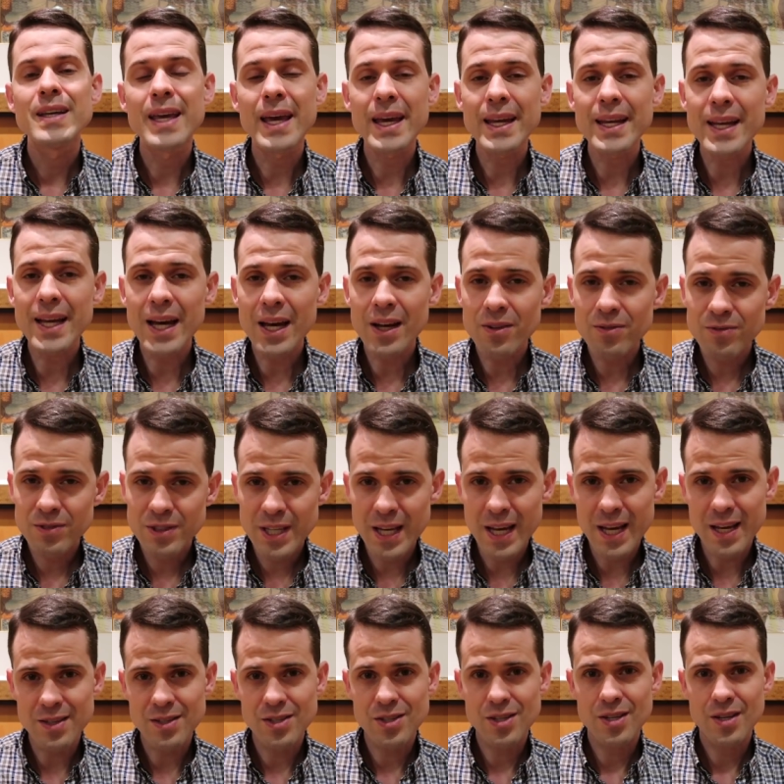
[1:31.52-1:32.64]
getting out of
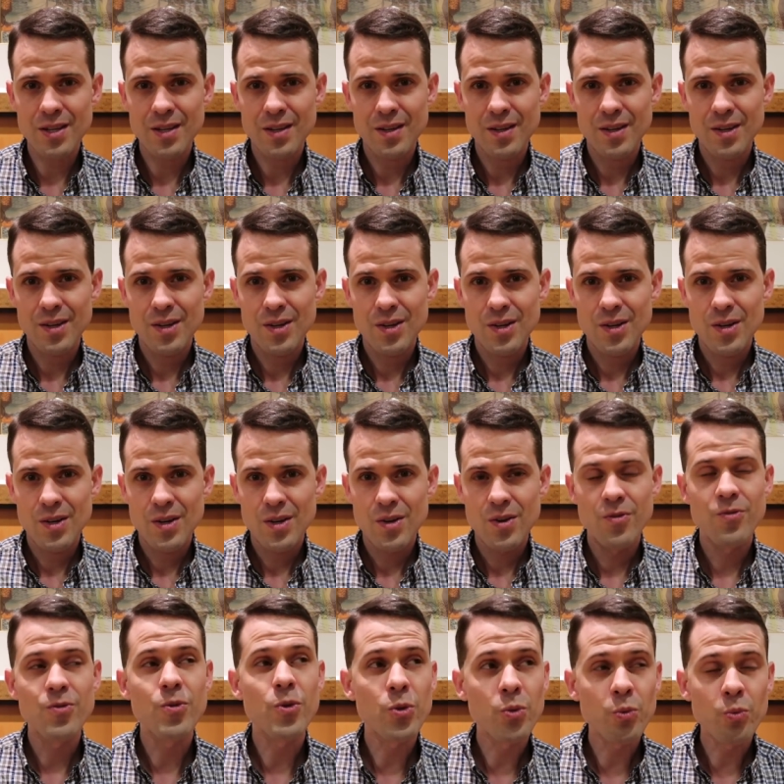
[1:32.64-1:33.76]
debt
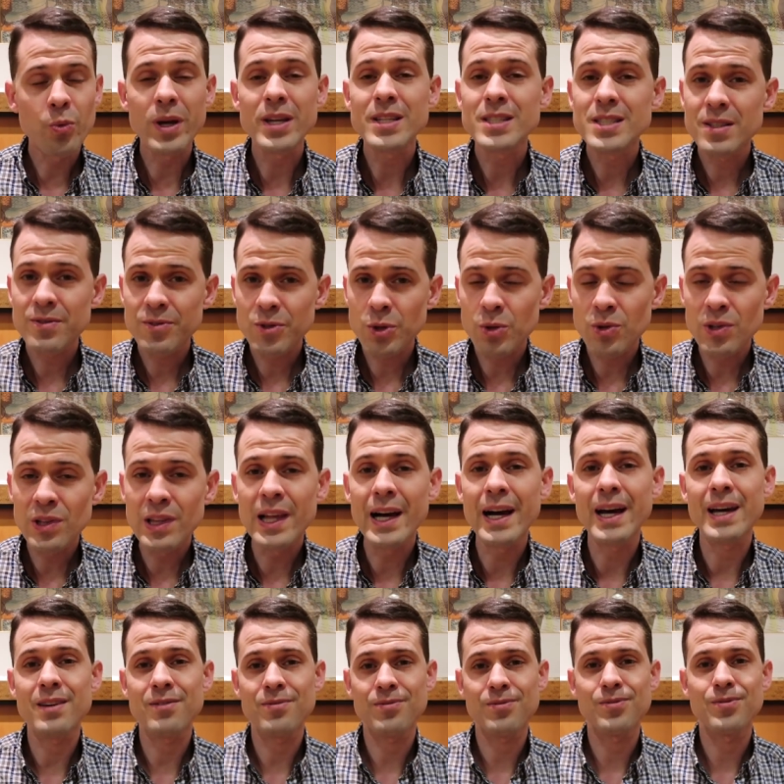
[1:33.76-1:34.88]
for the rest of your
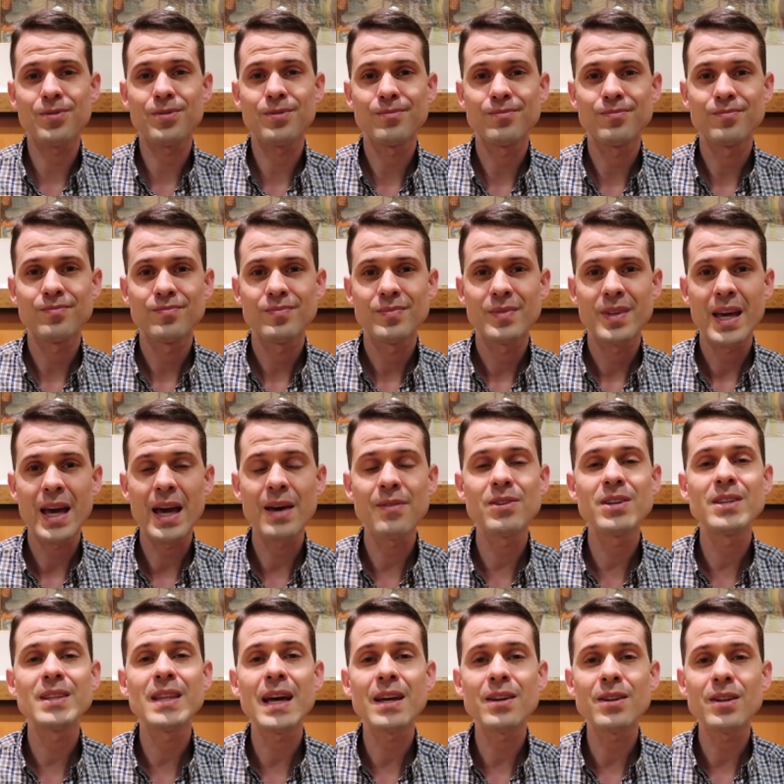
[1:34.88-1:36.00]
life,
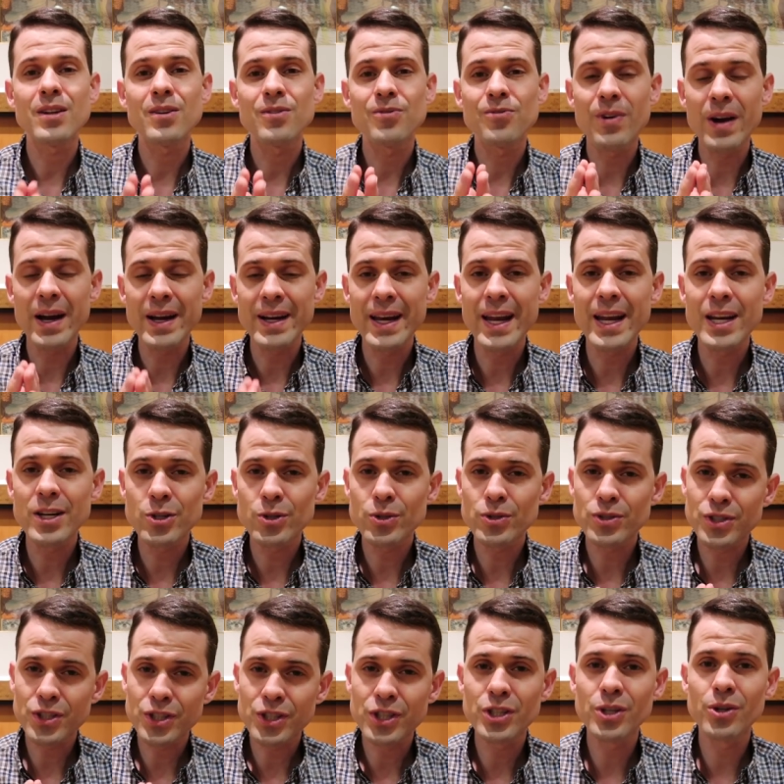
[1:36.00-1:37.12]
having that financial
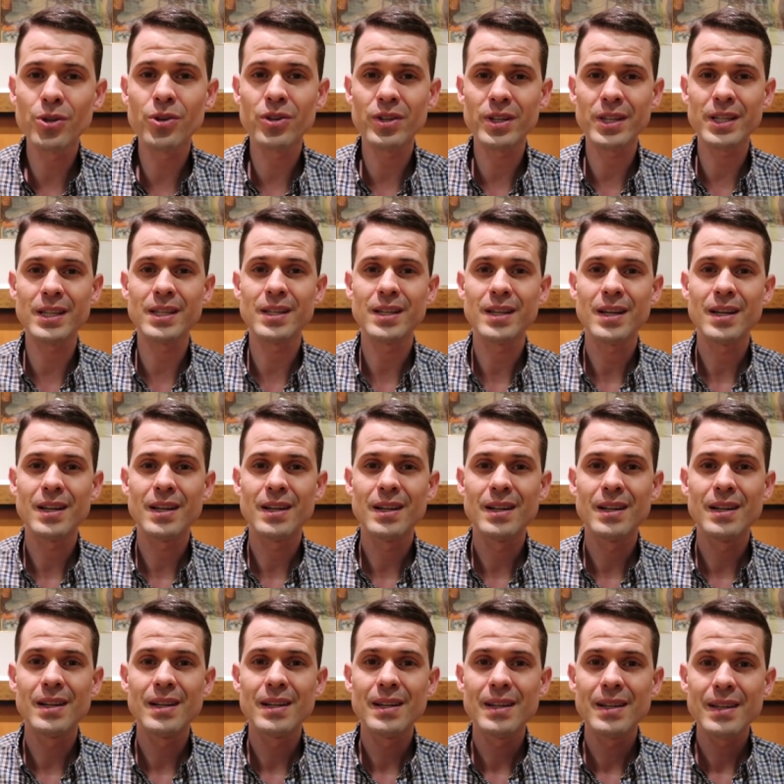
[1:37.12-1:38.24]
security
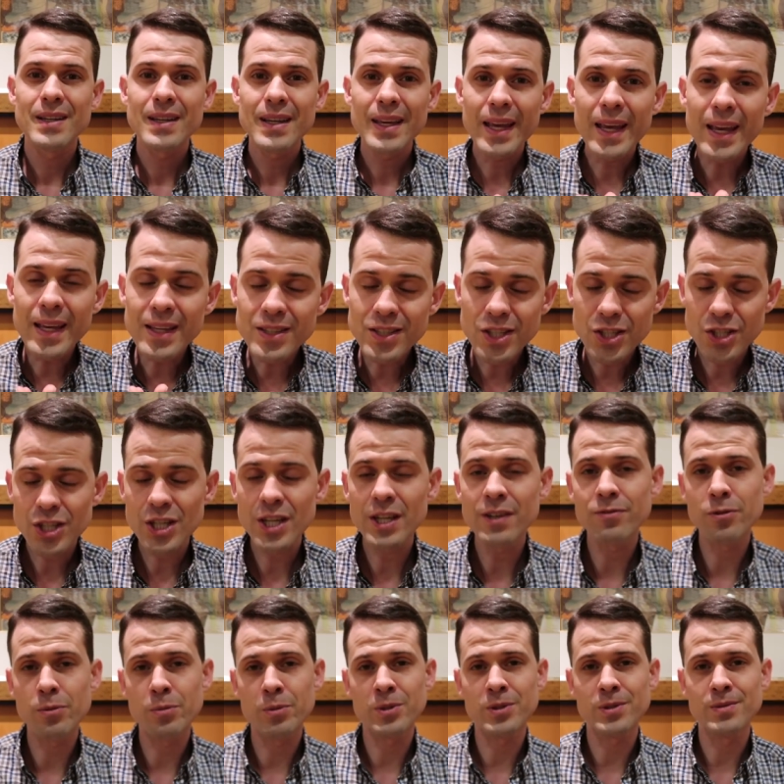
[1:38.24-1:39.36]
is
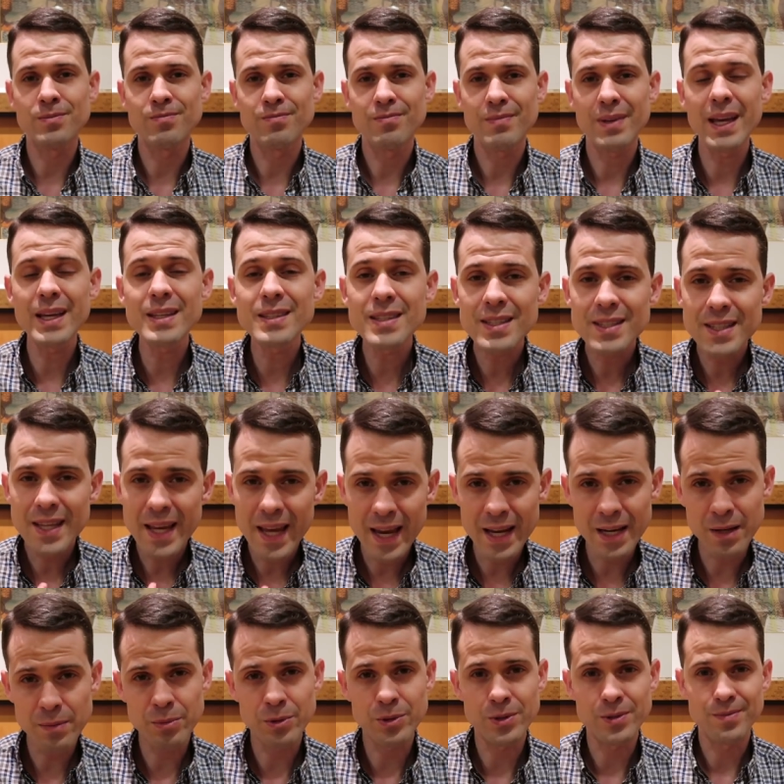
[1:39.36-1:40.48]
achievable, is
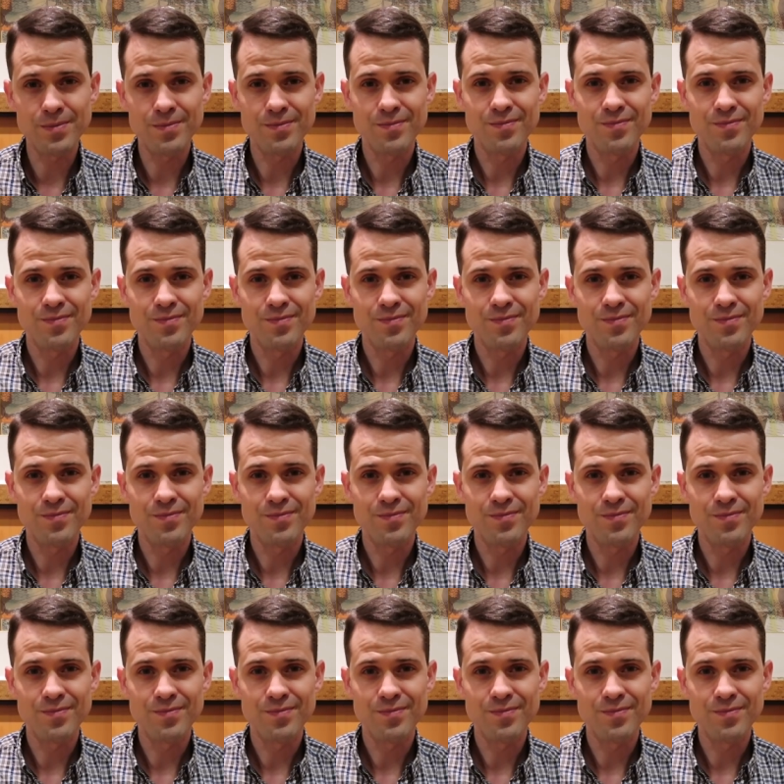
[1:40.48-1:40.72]
attainable.